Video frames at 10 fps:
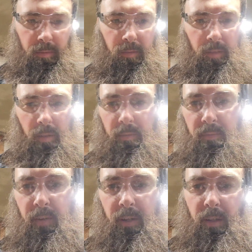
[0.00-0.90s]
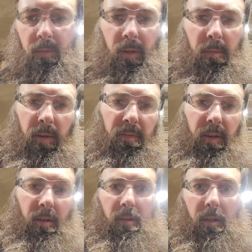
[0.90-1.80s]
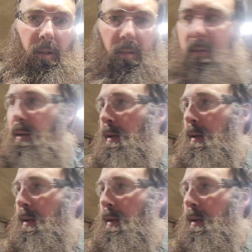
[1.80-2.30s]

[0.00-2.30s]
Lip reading: Just have to find another way to make fire, I guess.